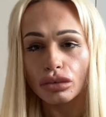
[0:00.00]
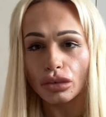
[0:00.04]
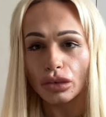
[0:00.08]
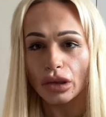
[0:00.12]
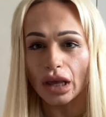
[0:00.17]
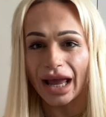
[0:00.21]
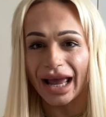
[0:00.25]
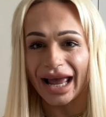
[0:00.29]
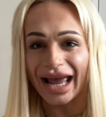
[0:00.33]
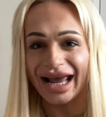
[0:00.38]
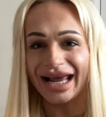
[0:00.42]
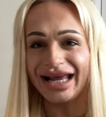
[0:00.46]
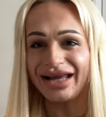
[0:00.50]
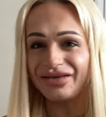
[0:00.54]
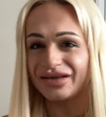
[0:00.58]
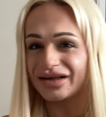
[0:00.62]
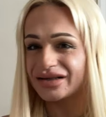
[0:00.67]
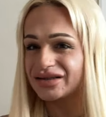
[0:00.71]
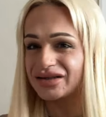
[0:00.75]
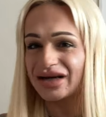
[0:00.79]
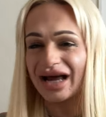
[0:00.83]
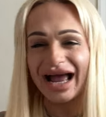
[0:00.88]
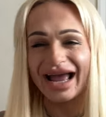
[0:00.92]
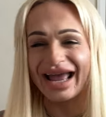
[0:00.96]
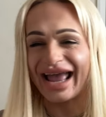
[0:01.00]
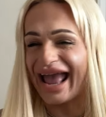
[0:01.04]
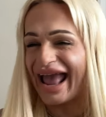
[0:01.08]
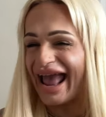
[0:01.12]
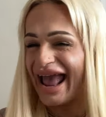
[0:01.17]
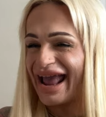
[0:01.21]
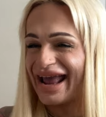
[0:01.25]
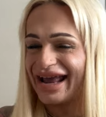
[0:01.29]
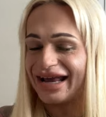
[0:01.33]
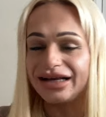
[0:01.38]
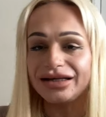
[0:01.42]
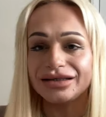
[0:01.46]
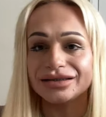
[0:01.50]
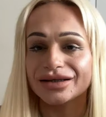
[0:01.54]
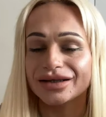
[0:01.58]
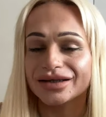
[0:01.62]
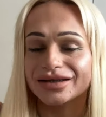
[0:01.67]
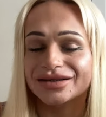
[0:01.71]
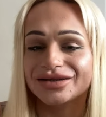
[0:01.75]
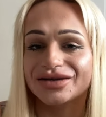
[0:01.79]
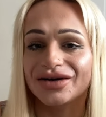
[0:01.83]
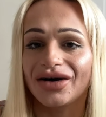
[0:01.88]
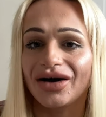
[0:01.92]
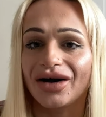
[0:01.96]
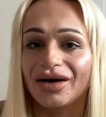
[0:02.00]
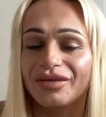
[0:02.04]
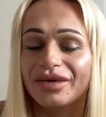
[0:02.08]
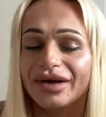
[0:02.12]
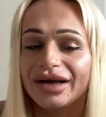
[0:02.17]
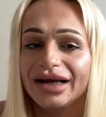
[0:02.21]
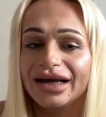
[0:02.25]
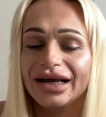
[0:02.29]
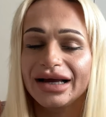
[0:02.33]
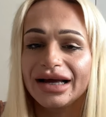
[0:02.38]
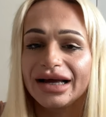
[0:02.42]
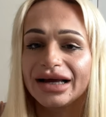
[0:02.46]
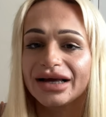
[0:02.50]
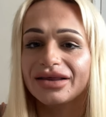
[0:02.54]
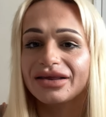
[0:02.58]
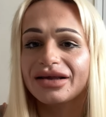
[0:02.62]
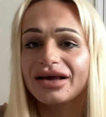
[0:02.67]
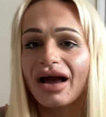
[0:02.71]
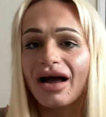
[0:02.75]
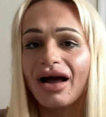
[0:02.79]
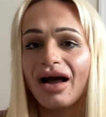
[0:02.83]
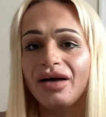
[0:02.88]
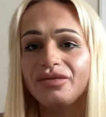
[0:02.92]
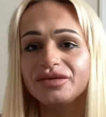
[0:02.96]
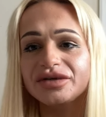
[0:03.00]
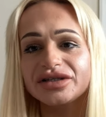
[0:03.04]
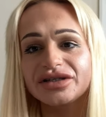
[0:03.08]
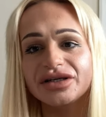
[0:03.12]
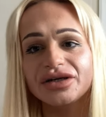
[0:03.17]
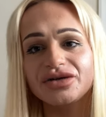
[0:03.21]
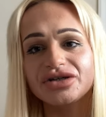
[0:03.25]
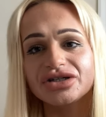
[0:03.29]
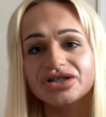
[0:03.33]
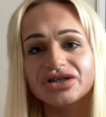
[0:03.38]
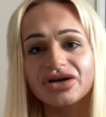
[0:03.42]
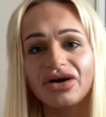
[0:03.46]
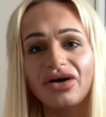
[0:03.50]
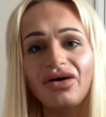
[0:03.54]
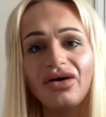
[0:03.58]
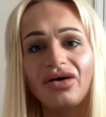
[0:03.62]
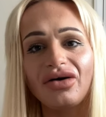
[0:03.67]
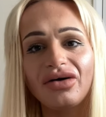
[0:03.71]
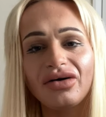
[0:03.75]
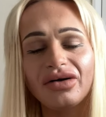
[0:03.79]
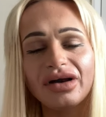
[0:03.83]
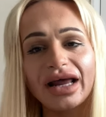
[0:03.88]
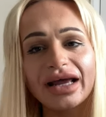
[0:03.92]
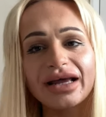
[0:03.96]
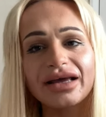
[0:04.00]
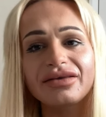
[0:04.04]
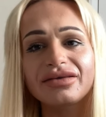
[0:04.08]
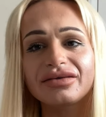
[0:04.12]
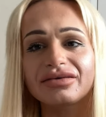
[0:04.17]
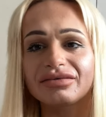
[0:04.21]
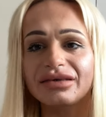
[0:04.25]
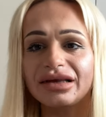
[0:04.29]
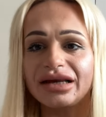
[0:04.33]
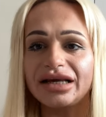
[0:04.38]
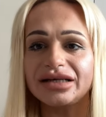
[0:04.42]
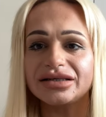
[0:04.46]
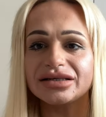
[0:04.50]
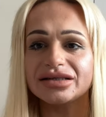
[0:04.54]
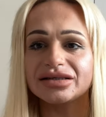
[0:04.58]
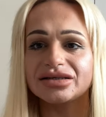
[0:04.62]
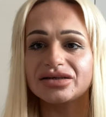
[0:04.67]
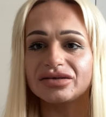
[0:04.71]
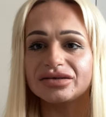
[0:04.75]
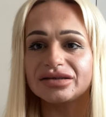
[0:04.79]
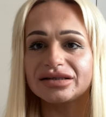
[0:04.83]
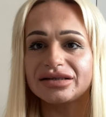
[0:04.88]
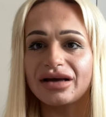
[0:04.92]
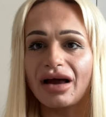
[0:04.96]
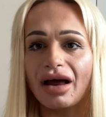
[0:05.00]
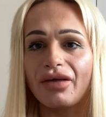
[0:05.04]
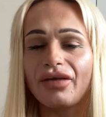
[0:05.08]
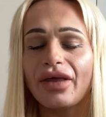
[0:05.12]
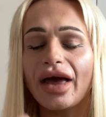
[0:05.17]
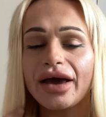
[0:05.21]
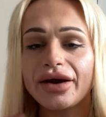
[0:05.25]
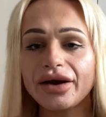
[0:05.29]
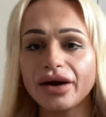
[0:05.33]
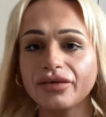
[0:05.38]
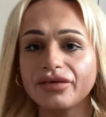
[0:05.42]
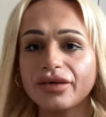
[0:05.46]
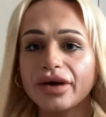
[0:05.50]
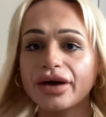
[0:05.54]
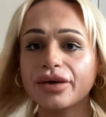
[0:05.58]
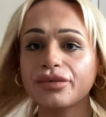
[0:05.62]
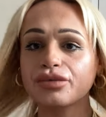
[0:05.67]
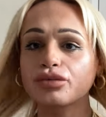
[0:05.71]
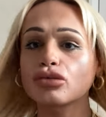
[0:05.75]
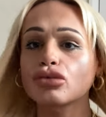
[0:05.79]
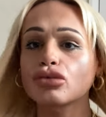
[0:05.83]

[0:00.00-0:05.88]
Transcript: I hate this, I hate this top. The arms are too short. Like, they need to start there, don't they?